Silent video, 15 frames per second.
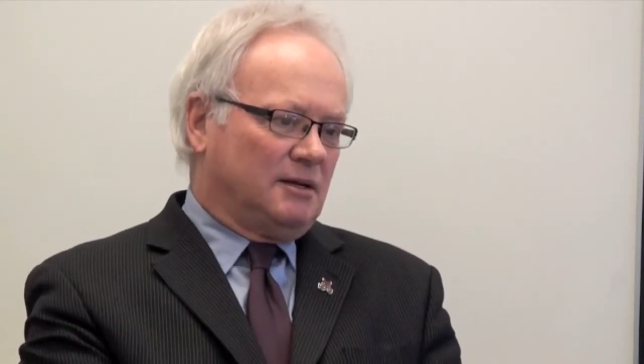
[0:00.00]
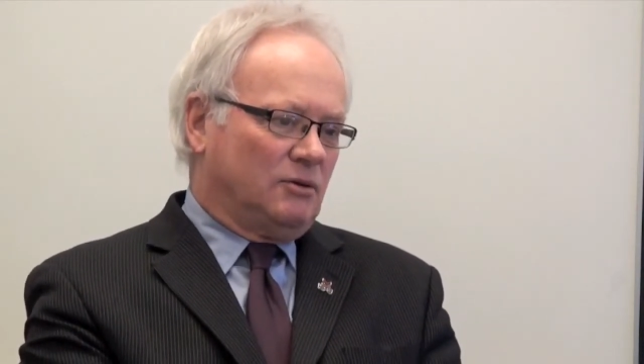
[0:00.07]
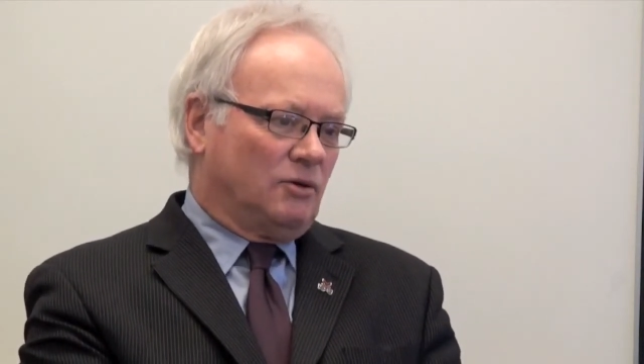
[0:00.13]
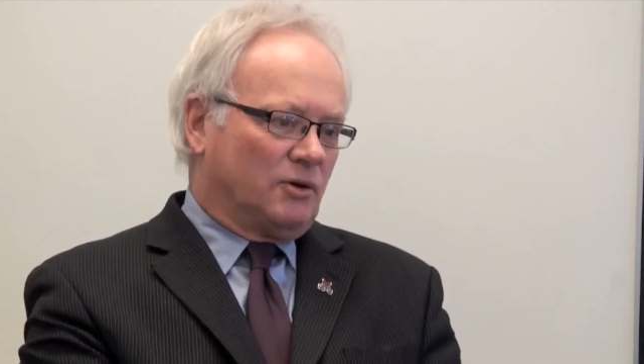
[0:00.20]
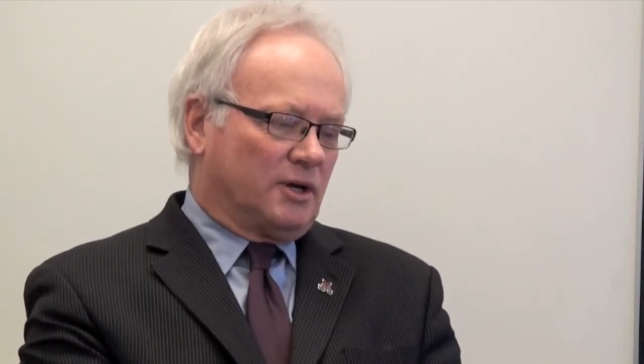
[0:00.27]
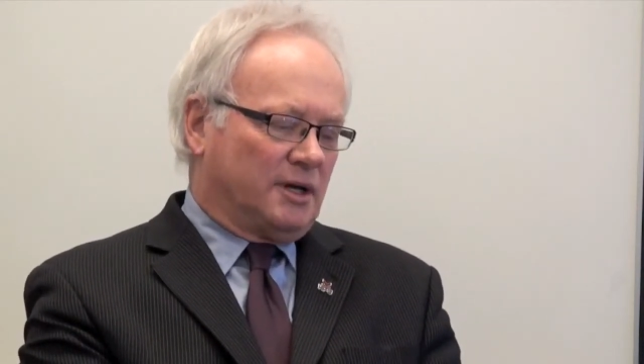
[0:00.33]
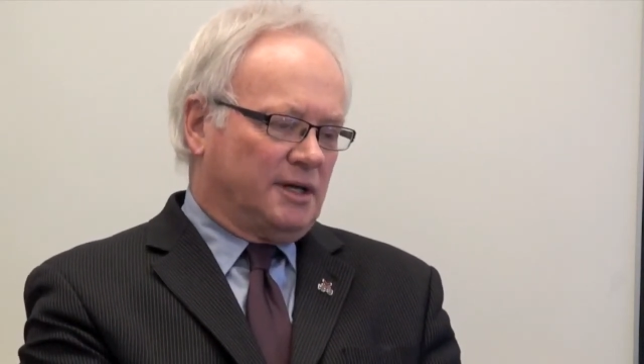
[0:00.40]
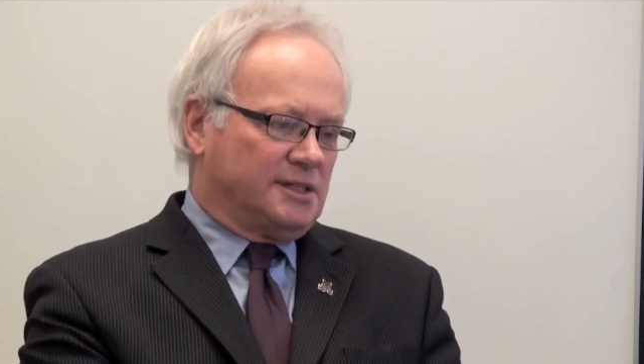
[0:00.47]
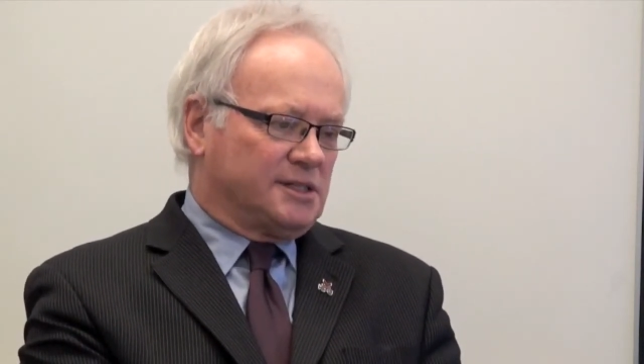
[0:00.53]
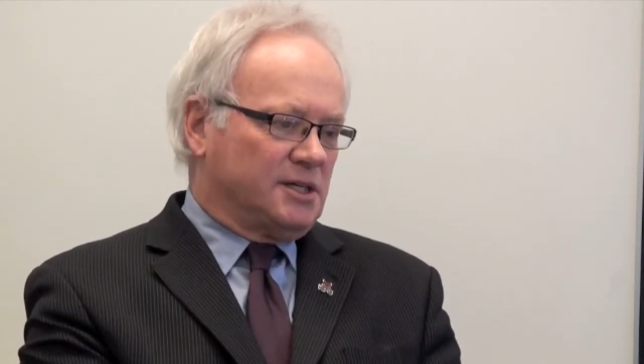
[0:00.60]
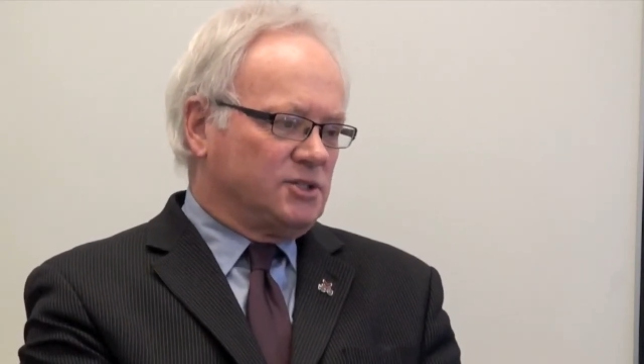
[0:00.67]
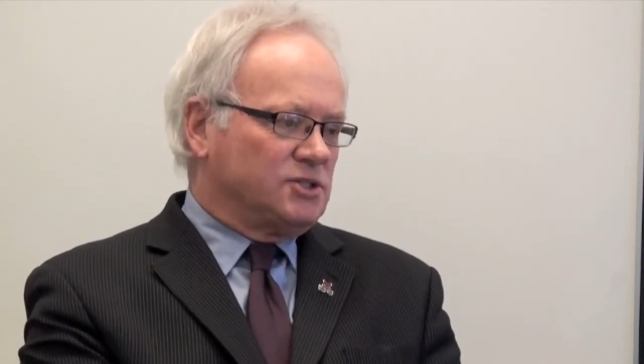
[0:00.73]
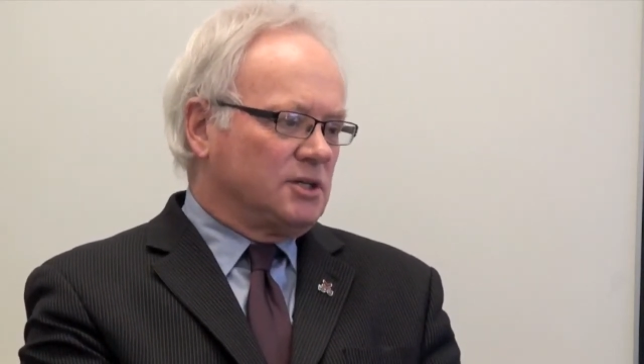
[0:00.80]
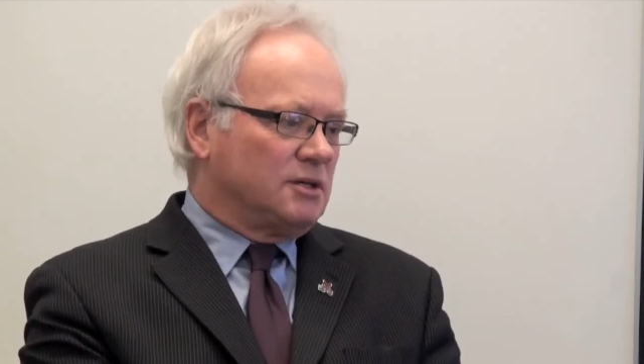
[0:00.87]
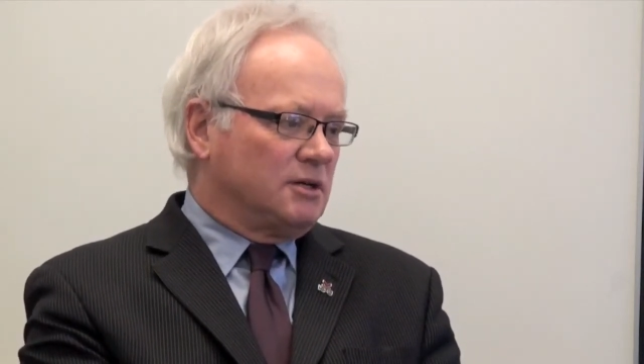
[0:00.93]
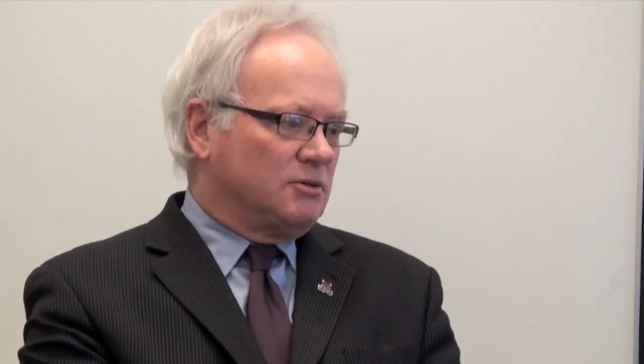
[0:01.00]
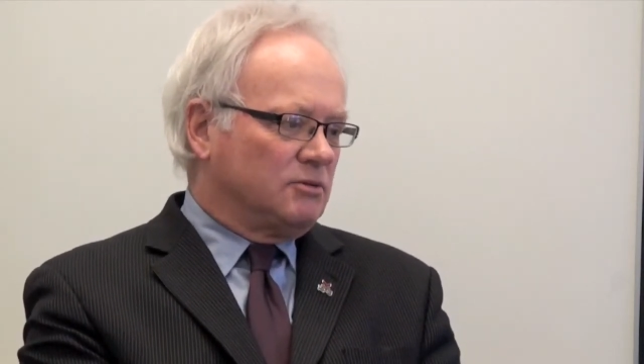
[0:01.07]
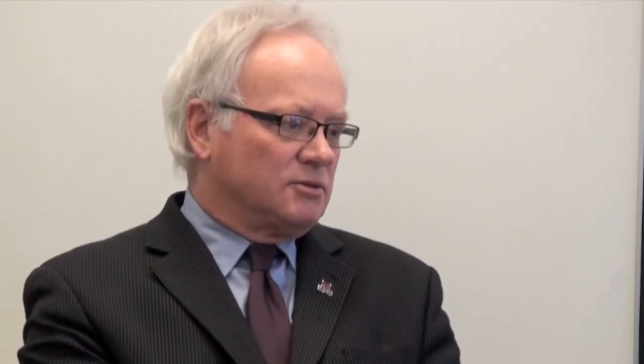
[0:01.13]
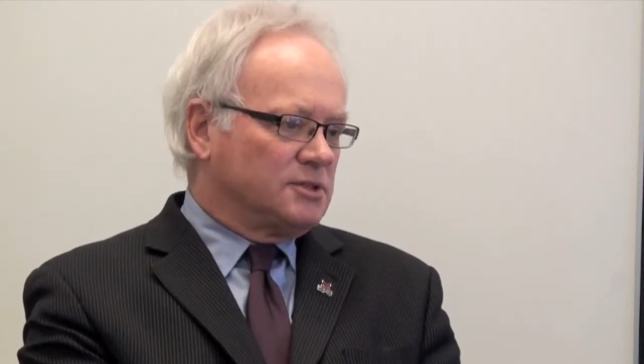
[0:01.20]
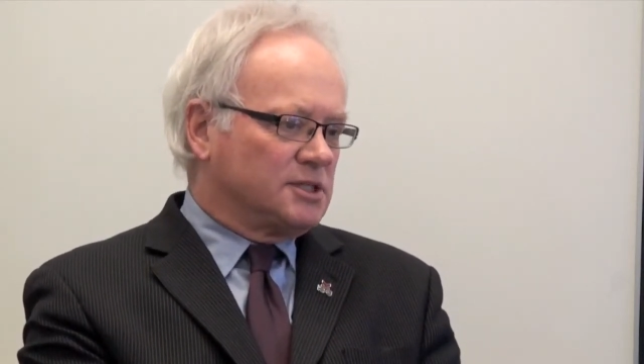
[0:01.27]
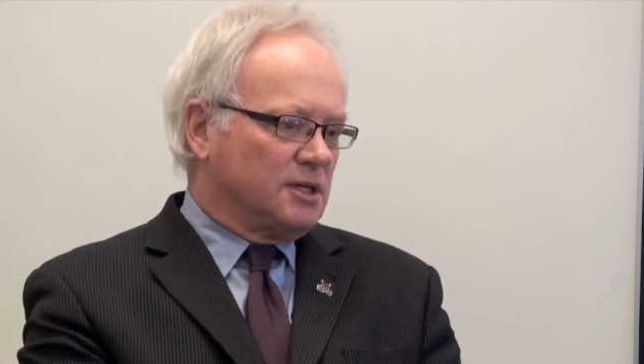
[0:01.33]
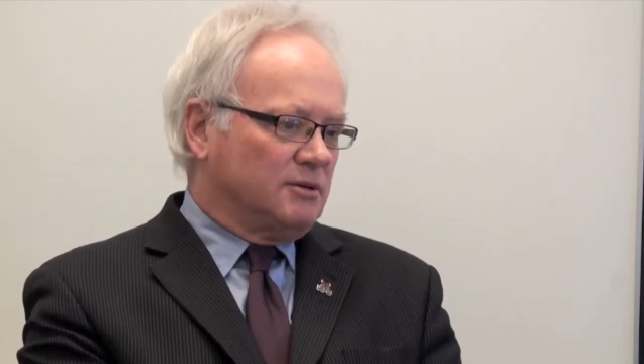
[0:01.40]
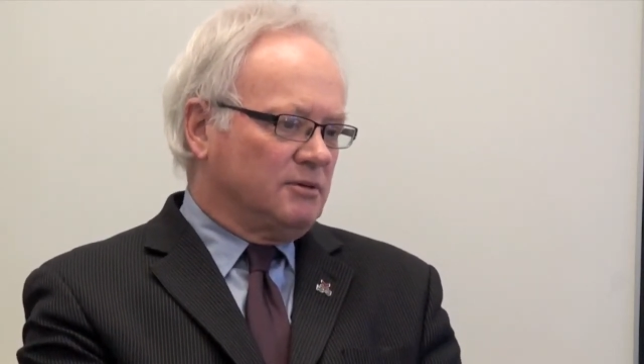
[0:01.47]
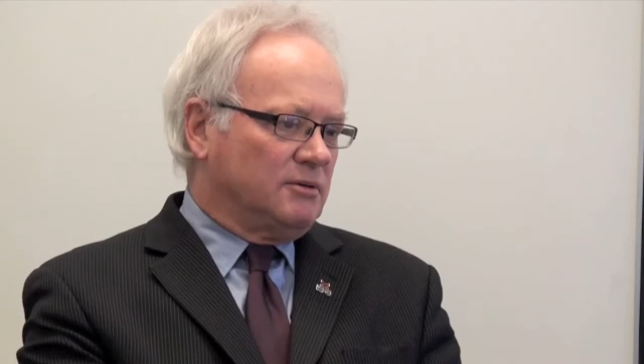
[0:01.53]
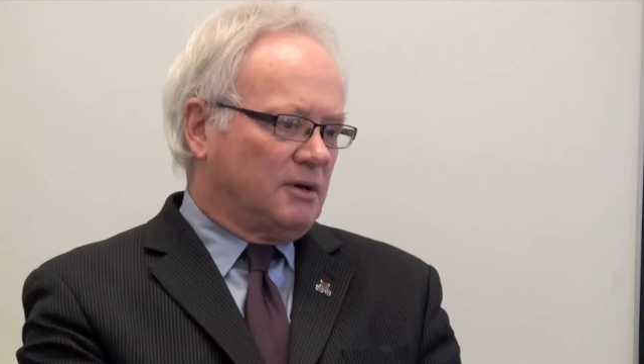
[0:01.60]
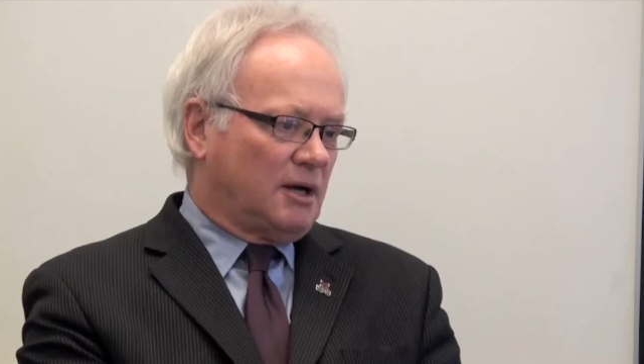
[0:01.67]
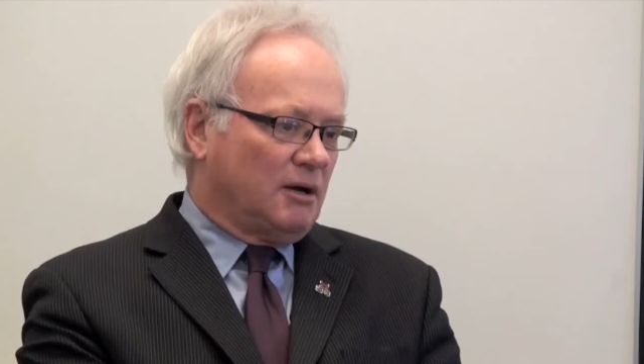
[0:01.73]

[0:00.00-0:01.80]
organization, and also,